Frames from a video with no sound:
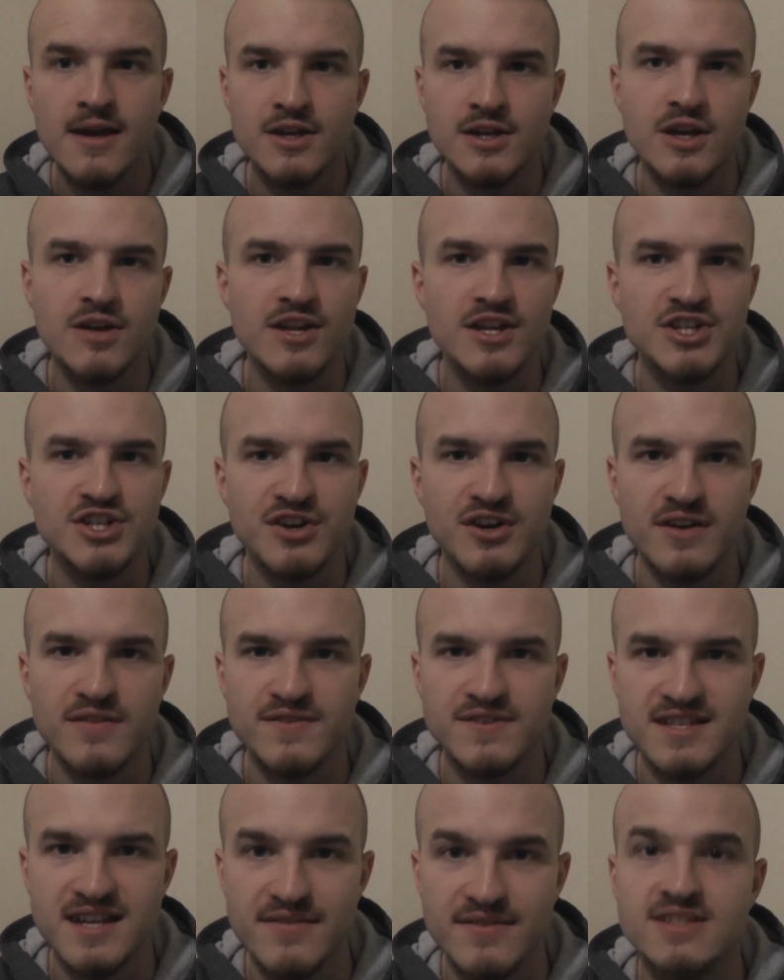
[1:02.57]
You know, they're cheering
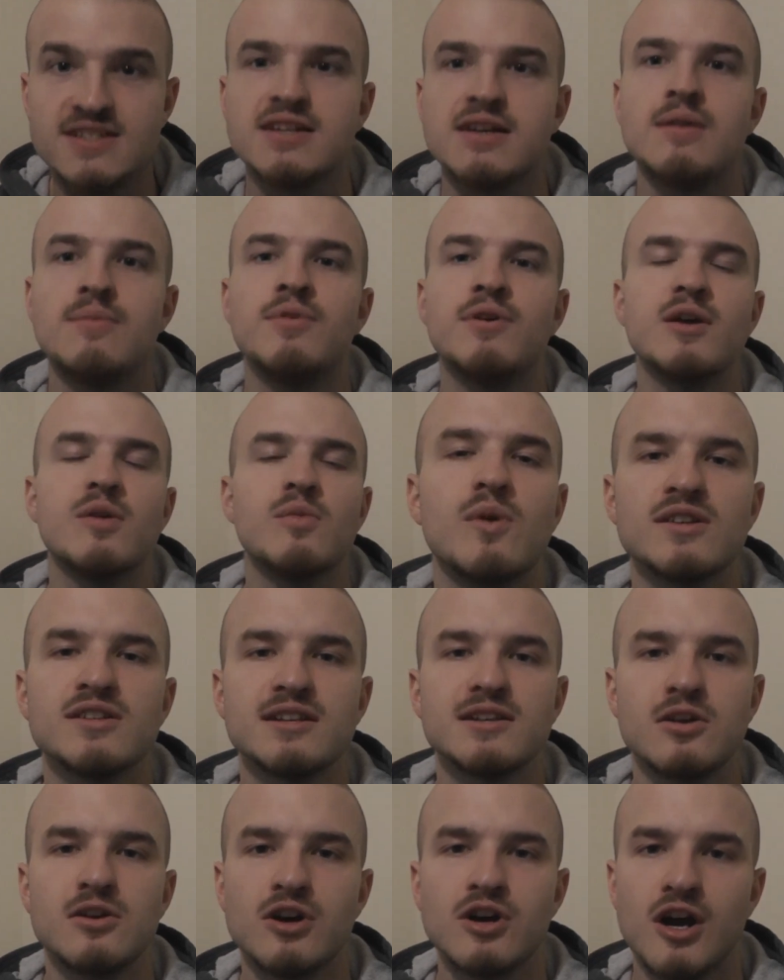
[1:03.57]
for Tevez to come
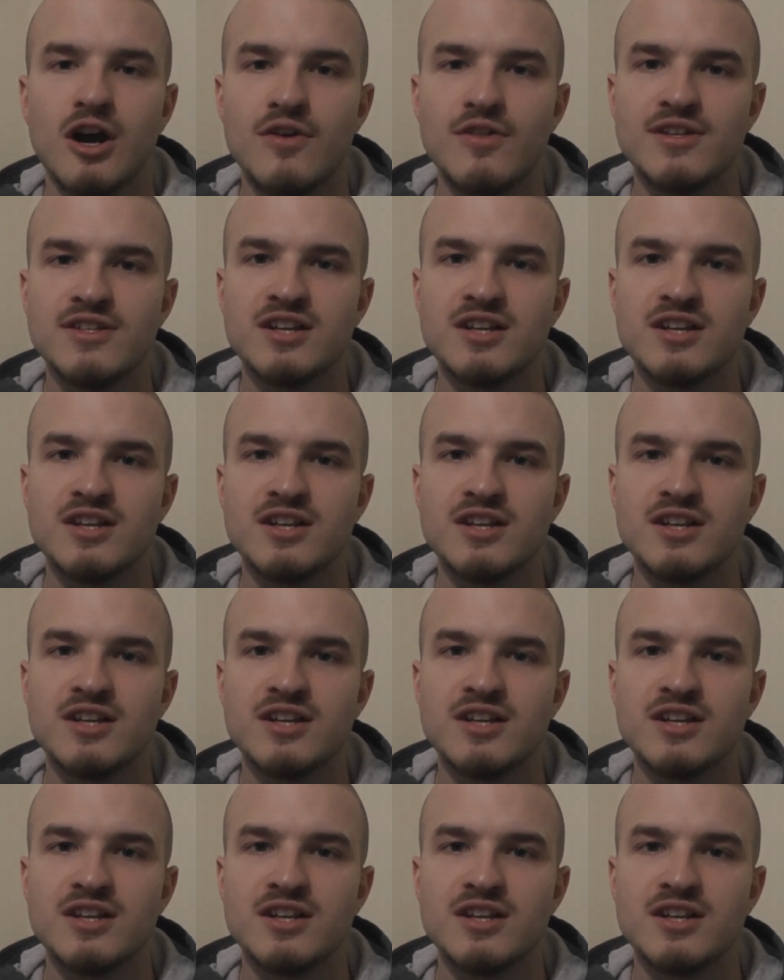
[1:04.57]
wasn't long ago